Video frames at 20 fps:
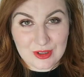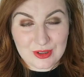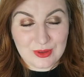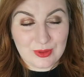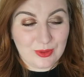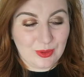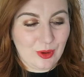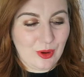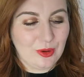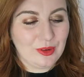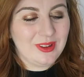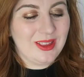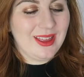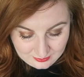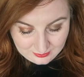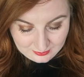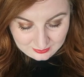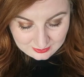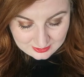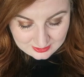too long.
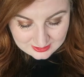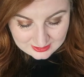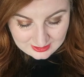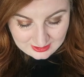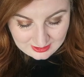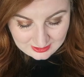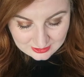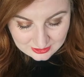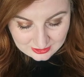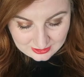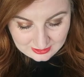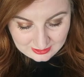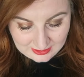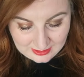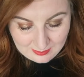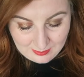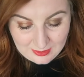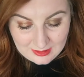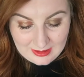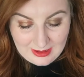Oh, it doesn't
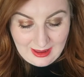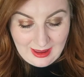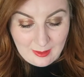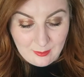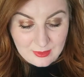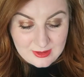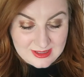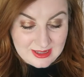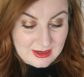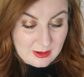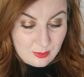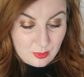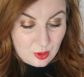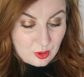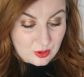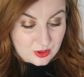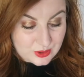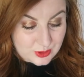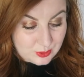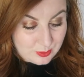actually, it was in a
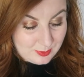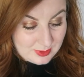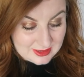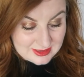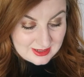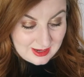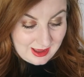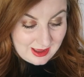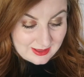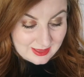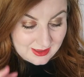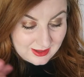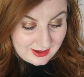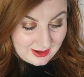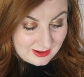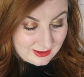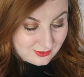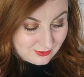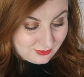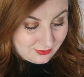box, so it must have had the
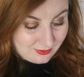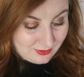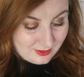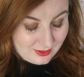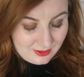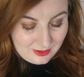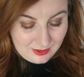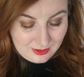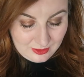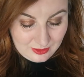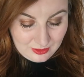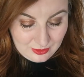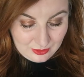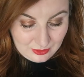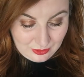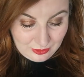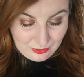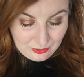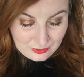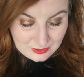kind of
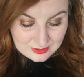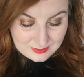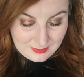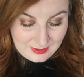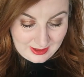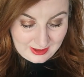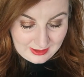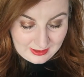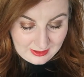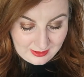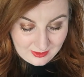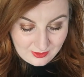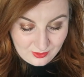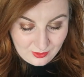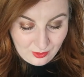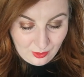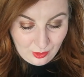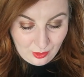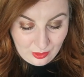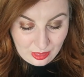use by
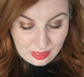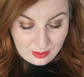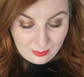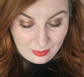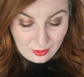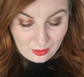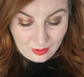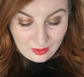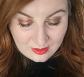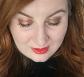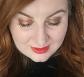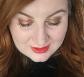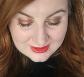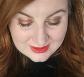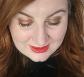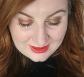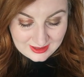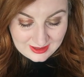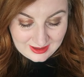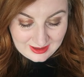on the
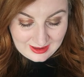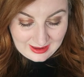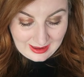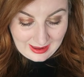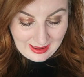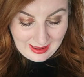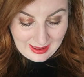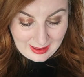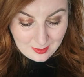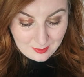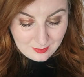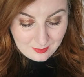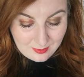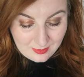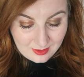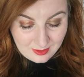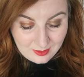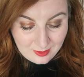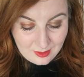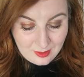box.
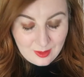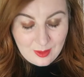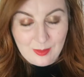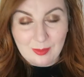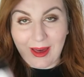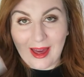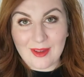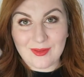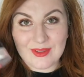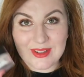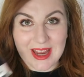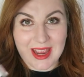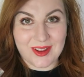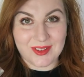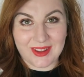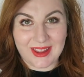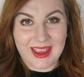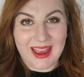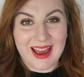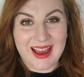But I've
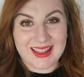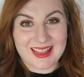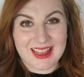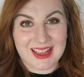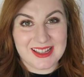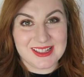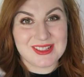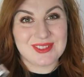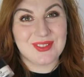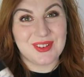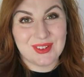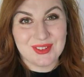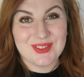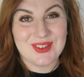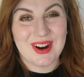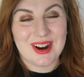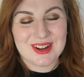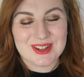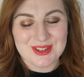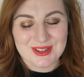definitely had this for
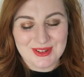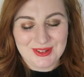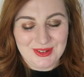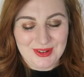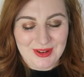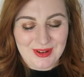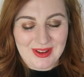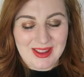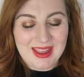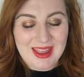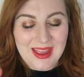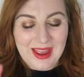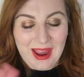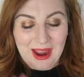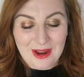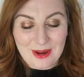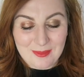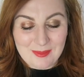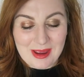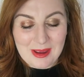far too long.
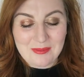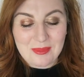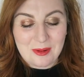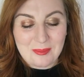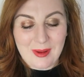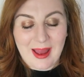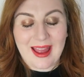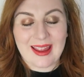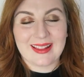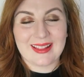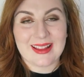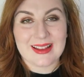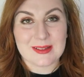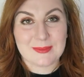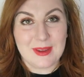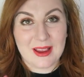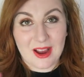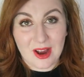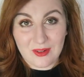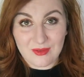I remember buying
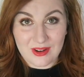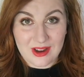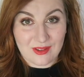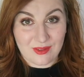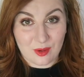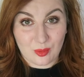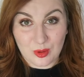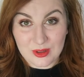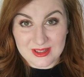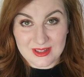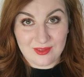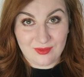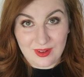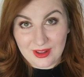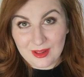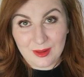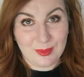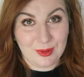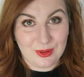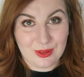this. Make Up For Ever wasn't
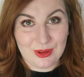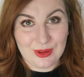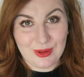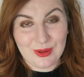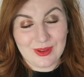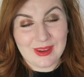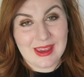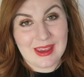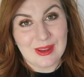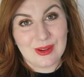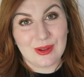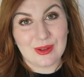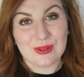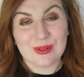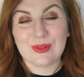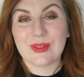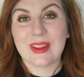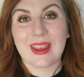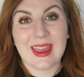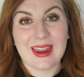available in the UK, you
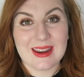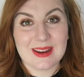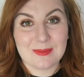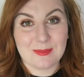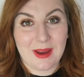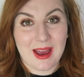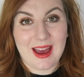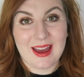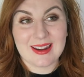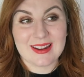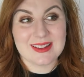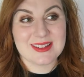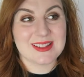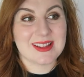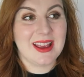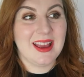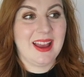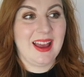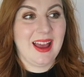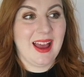could only get it in Paris.
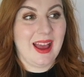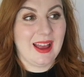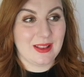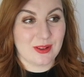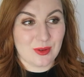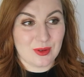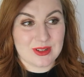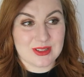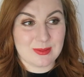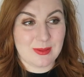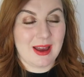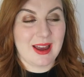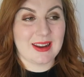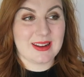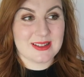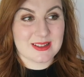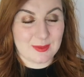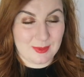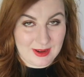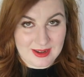I'd gone to
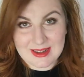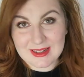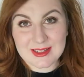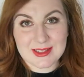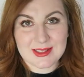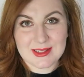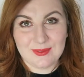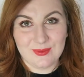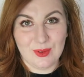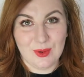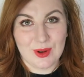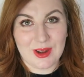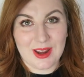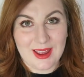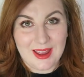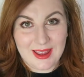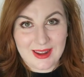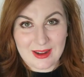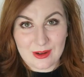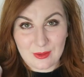Paris, I went into
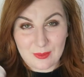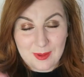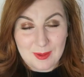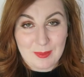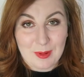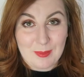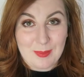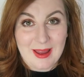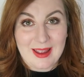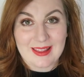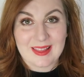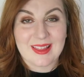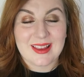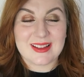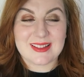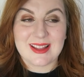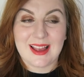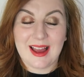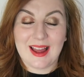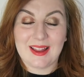Sephora, and I remember buying
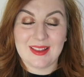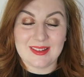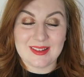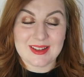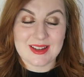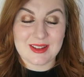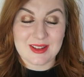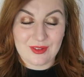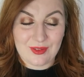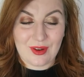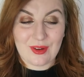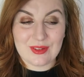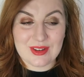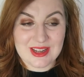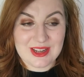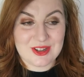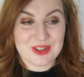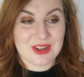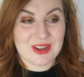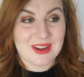this and a
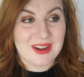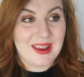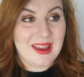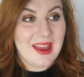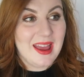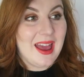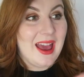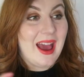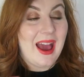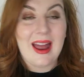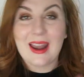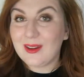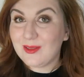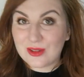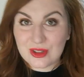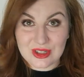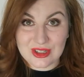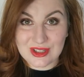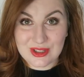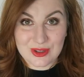foundation, and I
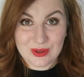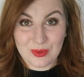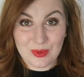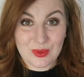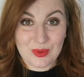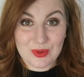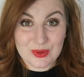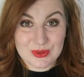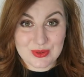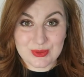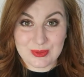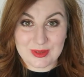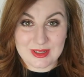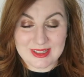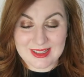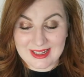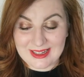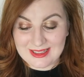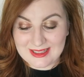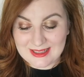was just so
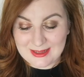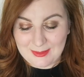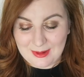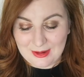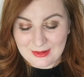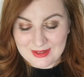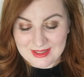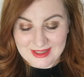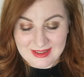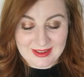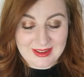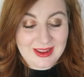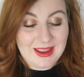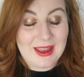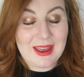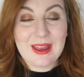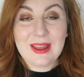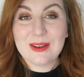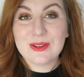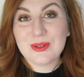excited about it.
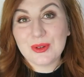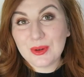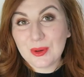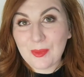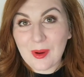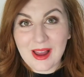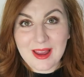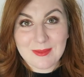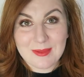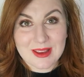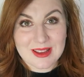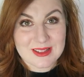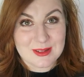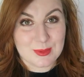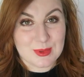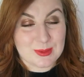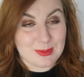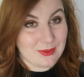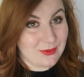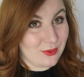Don't know why, because
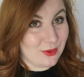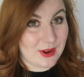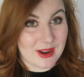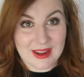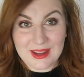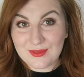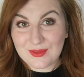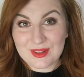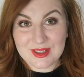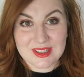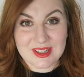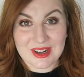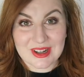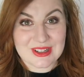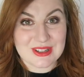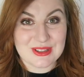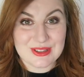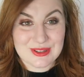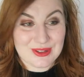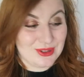it was before I even
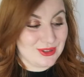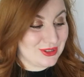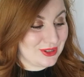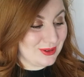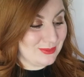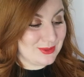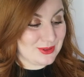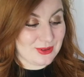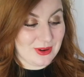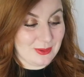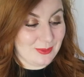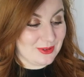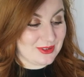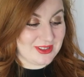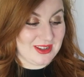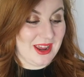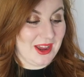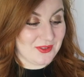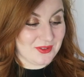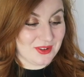started YouTube, so I
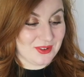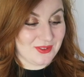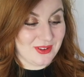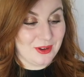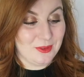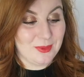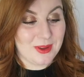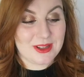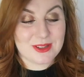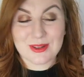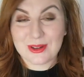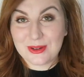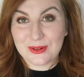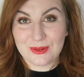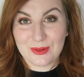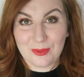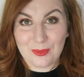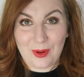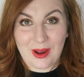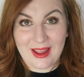wasn't ever filming, so I
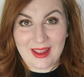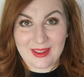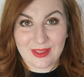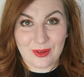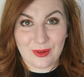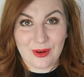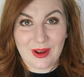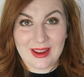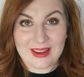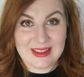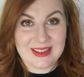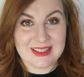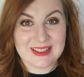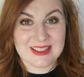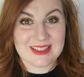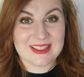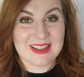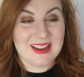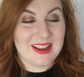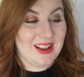don't know why I thought I
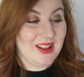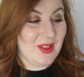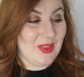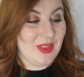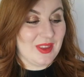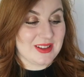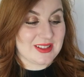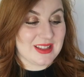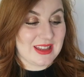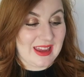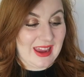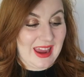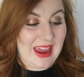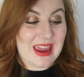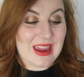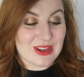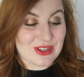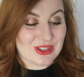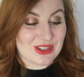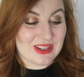needed this like
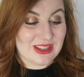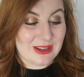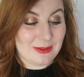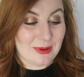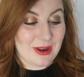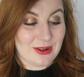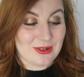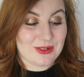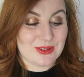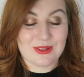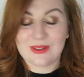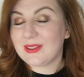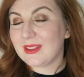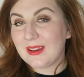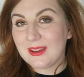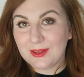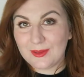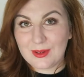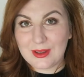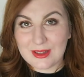HD powder
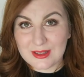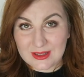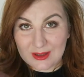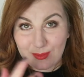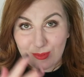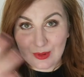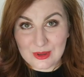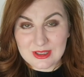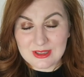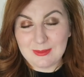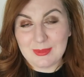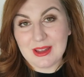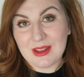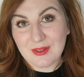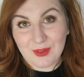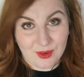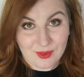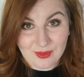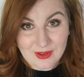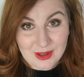that is supposed to be
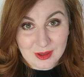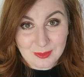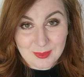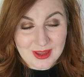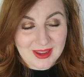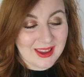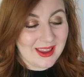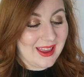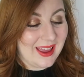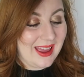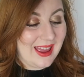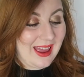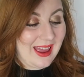for filming.